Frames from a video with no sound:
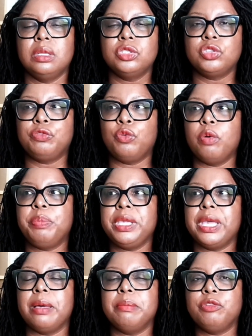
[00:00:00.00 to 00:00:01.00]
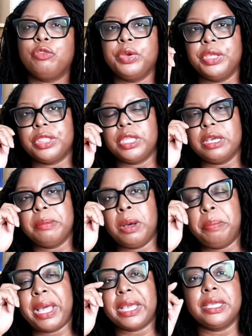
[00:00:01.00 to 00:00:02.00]
So 4 p.m. before you think
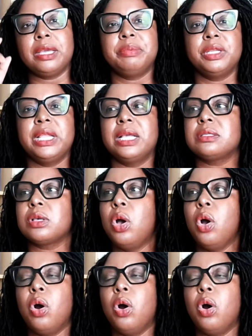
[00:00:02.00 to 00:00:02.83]
about packing up your desk